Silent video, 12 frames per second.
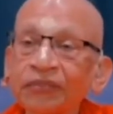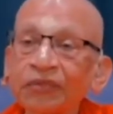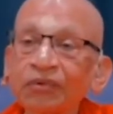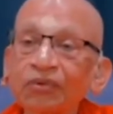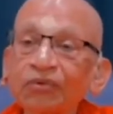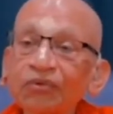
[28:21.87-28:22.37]

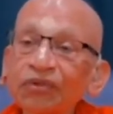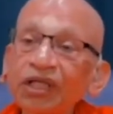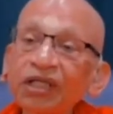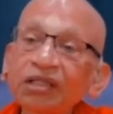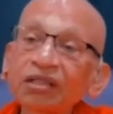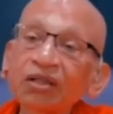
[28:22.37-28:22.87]
So
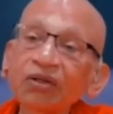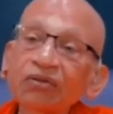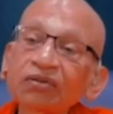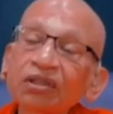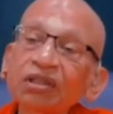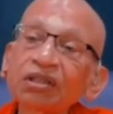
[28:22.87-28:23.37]
that is how
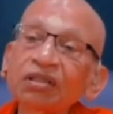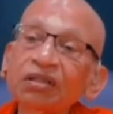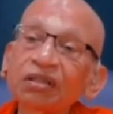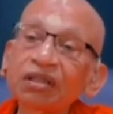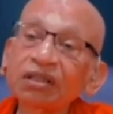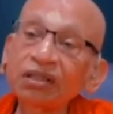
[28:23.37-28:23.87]
the
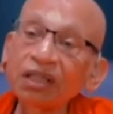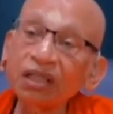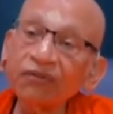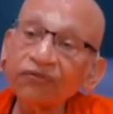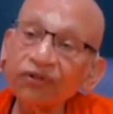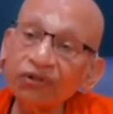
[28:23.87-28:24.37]

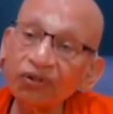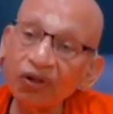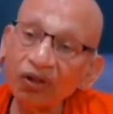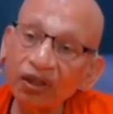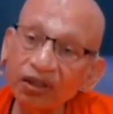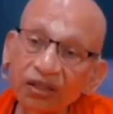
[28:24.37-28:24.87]
desire for
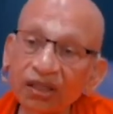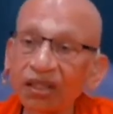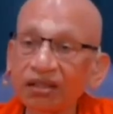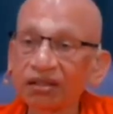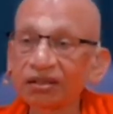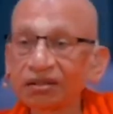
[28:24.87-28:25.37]
knowledge
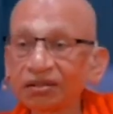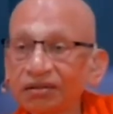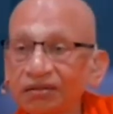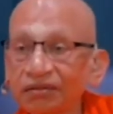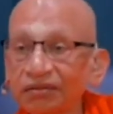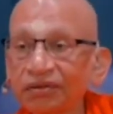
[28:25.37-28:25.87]

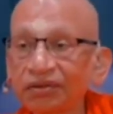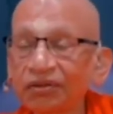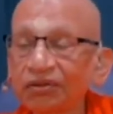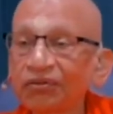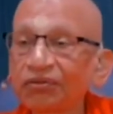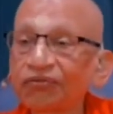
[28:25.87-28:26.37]
arises.
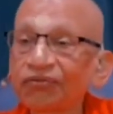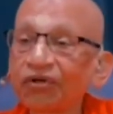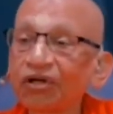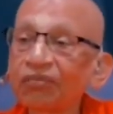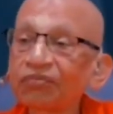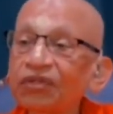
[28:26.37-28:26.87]

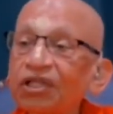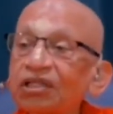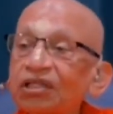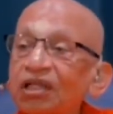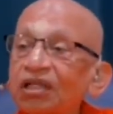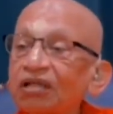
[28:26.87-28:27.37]
From this
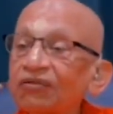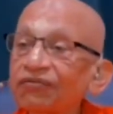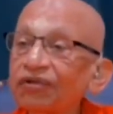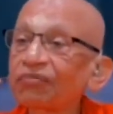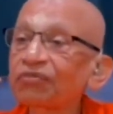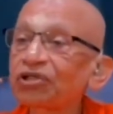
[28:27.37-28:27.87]
kind
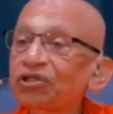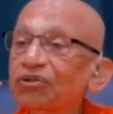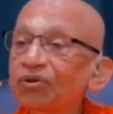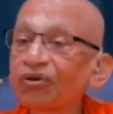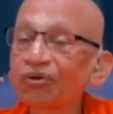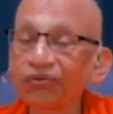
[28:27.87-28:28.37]
of a
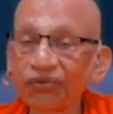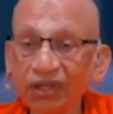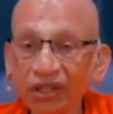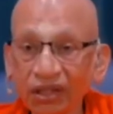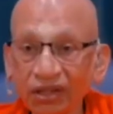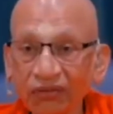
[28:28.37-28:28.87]
mature
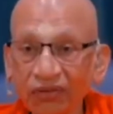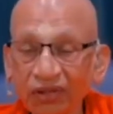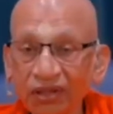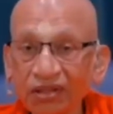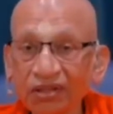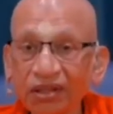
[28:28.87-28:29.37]
thinking or
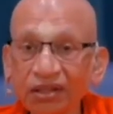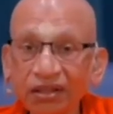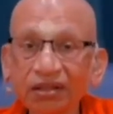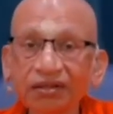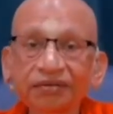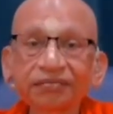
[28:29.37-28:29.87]

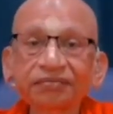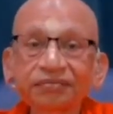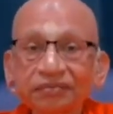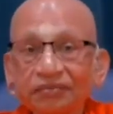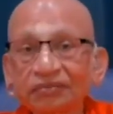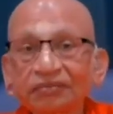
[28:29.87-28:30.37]
understanding.
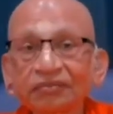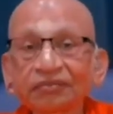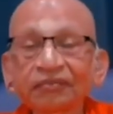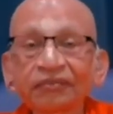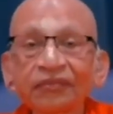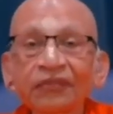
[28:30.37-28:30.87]

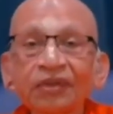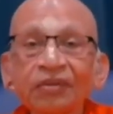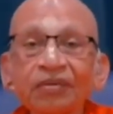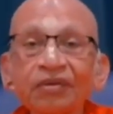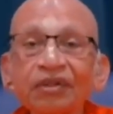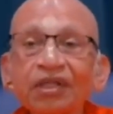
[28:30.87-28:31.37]

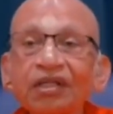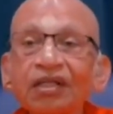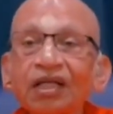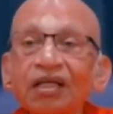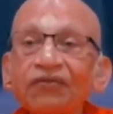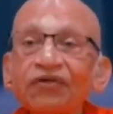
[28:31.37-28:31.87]
That
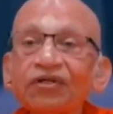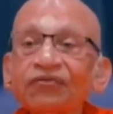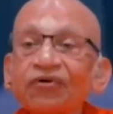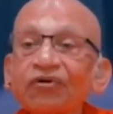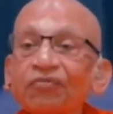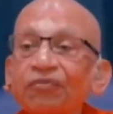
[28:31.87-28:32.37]
life is
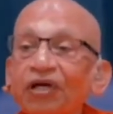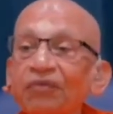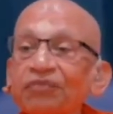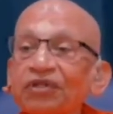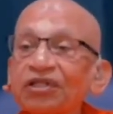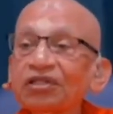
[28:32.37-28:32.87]
for
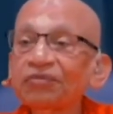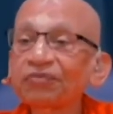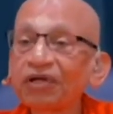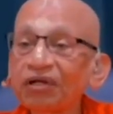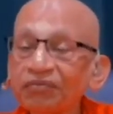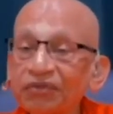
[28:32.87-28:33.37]
praptasya
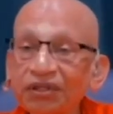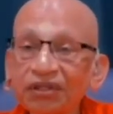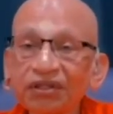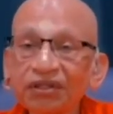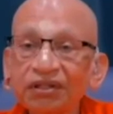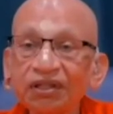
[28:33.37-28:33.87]
prapti.